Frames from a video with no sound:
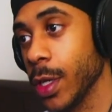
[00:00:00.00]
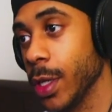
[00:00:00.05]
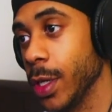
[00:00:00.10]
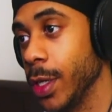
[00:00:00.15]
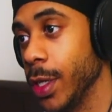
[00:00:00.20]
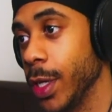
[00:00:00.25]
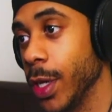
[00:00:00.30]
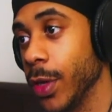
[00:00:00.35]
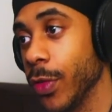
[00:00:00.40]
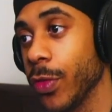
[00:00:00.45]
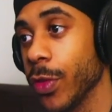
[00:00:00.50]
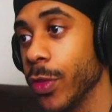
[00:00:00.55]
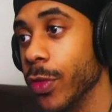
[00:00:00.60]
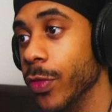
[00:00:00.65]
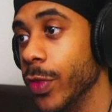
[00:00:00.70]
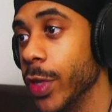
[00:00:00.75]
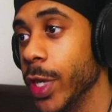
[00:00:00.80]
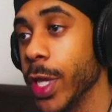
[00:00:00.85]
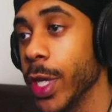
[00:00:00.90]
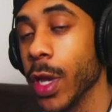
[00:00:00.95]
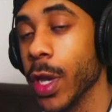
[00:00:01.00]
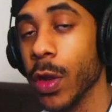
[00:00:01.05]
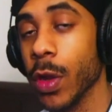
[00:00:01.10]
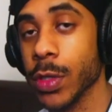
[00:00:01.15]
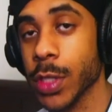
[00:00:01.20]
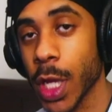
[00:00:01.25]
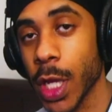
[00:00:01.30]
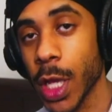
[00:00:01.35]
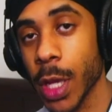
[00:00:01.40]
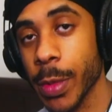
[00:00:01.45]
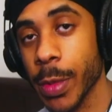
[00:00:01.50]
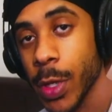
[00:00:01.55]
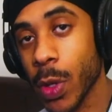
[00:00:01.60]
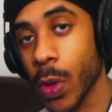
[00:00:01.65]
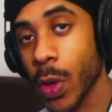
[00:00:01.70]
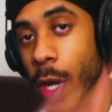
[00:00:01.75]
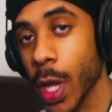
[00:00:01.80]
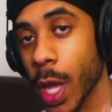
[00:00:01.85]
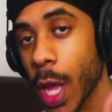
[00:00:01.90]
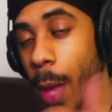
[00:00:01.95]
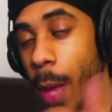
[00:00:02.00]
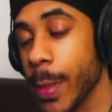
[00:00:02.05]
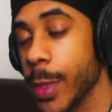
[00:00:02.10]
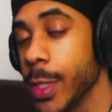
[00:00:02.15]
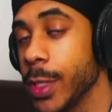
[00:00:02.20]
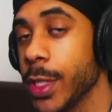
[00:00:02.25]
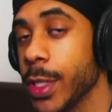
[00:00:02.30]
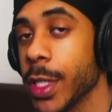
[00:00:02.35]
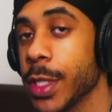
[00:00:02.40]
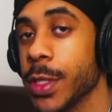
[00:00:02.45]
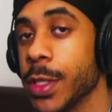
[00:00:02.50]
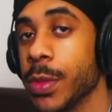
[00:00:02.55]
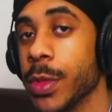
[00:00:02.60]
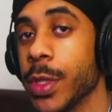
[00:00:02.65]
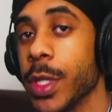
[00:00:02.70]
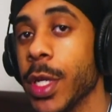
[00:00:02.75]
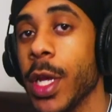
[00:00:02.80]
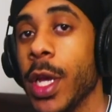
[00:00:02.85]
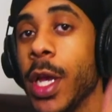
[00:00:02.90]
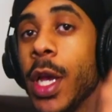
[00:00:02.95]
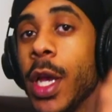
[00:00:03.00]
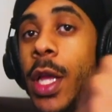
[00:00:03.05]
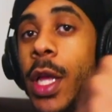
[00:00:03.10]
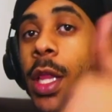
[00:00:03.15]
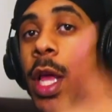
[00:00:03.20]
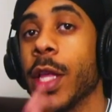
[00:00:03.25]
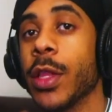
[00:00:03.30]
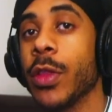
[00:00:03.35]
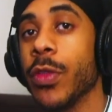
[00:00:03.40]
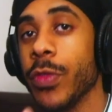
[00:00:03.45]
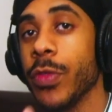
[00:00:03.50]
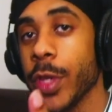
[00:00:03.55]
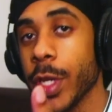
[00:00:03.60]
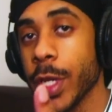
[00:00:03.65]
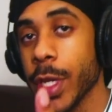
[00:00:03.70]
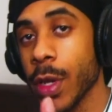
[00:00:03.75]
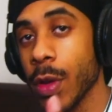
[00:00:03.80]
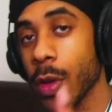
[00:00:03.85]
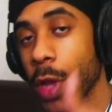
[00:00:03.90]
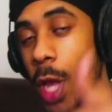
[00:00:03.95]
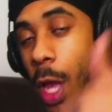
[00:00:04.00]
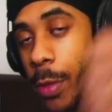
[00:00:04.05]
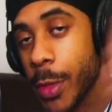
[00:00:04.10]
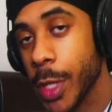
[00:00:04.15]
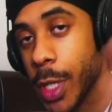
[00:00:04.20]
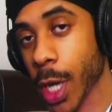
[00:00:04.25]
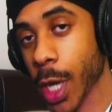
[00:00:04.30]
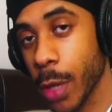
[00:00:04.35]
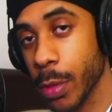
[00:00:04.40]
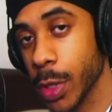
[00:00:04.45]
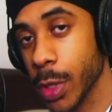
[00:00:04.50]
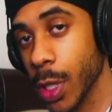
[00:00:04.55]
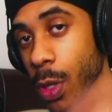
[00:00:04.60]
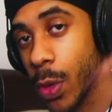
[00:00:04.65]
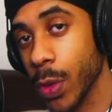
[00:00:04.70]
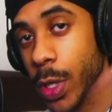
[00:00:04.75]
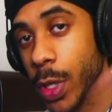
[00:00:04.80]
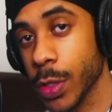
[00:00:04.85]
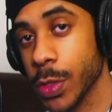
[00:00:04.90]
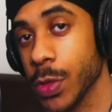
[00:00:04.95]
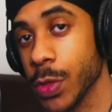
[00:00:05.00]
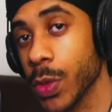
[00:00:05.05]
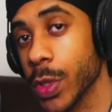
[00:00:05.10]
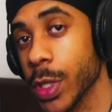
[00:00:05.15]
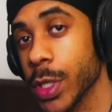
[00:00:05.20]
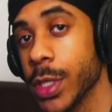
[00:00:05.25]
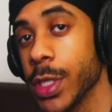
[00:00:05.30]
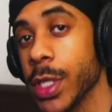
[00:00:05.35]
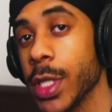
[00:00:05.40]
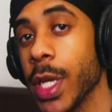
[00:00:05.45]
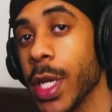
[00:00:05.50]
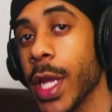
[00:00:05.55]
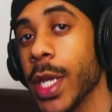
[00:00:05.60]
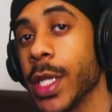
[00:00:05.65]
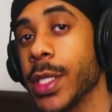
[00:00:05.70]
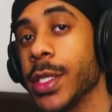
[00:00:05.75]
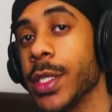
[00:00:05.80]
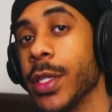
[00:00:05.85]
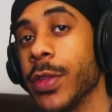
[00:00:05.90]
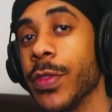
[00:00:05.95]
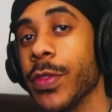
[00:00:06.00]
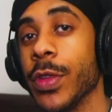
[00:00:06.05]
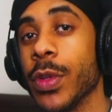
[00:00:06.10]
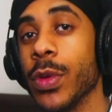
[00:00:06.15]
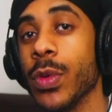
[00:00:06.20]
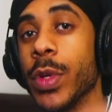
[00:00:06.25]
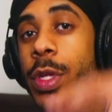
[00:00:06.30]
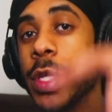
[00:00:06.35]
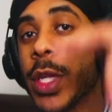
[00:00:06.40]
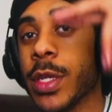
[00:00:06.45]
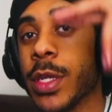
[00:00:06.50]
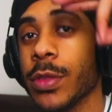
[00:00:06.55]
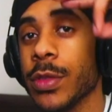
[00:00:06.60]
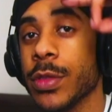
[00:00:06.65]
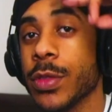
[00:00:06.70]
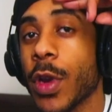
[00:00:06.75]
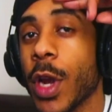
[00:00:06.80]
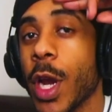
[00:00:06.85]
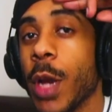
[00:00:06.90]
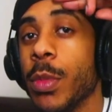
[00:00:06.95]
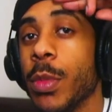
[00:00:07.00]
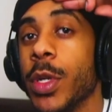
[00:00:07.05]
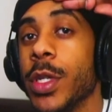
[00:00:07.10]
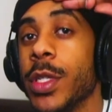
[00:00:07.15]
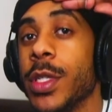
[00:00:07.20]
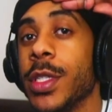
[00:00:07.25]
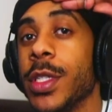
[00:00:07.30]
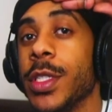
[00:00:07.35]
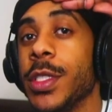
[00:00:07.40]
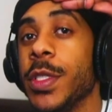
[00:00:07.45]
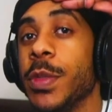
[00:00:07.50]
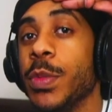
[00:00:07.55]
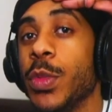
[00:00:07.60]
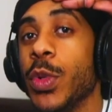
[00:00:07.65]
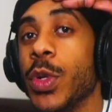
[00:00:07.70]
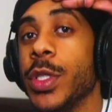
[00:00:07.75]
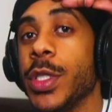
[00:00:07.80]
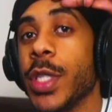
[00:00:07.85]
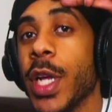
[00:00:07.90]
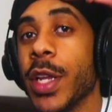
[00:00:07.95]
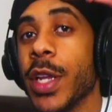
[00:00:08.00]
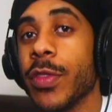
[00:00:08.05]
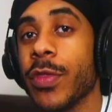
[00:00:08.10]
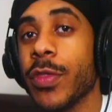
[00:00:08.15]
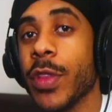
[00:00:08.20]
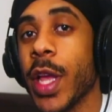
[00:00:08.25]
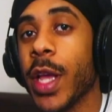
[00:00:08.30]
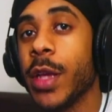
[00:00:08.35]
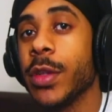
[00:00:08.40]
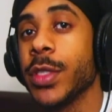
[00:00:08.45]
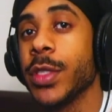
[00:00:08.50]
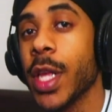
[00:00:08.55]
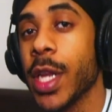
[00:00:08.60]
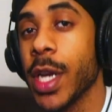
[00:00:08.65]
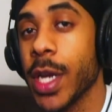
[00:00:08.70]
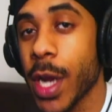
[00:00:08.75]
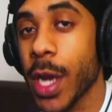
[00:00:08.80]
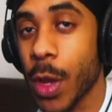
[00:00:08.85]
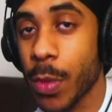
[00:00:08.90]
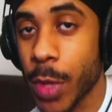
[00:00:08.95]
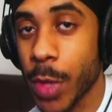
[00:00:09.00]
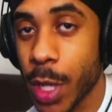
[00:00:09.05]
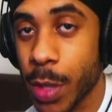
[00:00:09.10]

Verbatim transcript: different videos. Y'all let me know in the comment section. But like the video, comment down below what else you wanna see next, and if you're new, hit that subscribe button. It's your boy Johnny Flame signing out, man.